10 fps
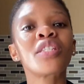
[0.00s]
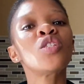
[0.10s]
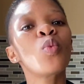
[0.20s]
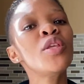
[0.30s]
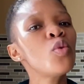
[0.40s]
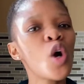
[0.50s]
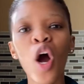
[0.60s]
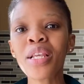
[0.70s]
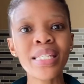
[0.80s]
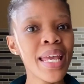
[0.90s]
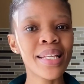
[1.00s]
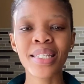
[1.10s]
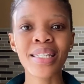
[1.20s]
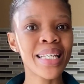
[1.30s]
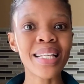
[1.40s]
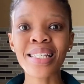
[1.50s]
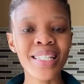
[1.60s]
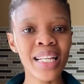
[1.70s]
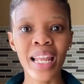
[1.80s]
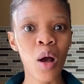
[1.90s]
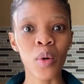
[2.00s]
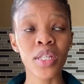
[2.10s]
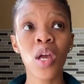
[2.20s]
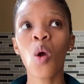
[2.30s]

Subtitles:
is when your context doesn't allow it.